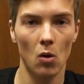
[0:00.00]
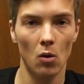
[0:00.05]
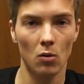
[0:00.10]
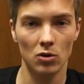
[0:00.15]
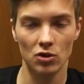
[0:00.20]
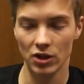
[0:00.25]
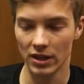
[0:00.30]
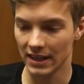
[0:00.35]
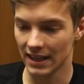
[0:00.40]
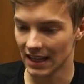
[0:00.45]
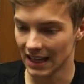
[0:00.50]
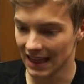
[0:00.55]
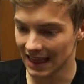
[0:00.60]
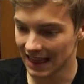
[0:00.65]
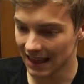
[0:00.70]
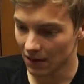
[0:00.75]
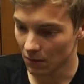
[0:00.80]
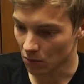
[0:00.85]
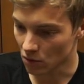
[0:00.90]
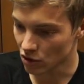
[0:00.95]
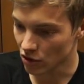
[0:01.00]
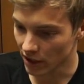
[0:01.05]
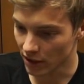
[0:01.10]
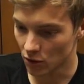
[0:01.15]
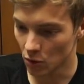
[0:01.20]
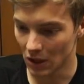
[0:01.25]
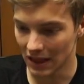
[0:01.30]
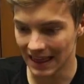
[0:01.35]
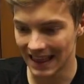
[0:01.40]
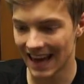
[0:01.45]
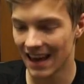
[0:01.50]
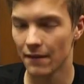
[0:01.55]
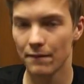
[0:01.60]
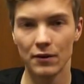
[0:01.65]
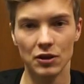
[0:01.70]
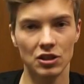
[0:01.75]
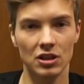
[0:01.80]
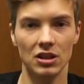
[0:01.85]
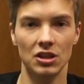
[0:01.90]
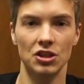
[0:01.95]
We're trying to do a lot of
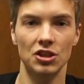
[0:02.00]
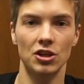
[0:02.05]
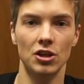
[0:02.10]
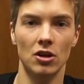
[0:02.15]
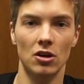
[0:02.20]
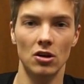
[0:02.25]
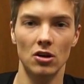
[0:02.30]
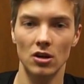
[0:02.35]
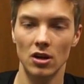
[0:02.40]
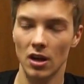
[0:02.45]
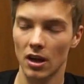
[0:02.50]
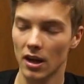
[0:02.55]
fishing this year.